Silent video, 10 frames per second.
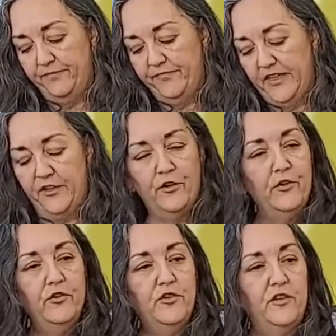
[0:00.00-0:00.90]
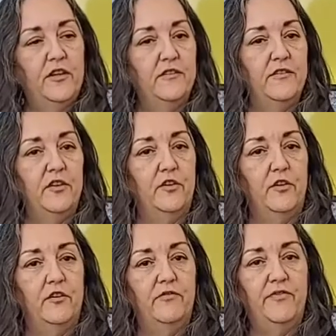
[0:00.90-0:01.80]
encourage you to
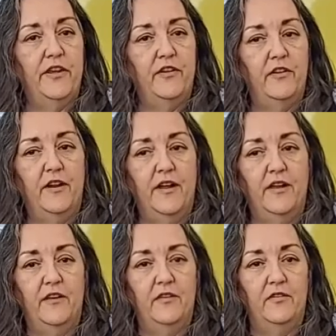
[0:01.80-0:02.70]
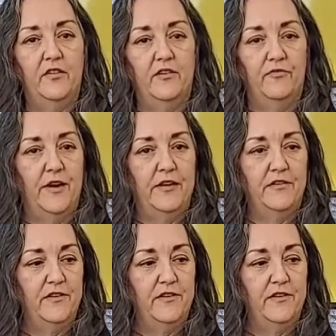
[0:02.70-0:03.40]
consider fear as a friend,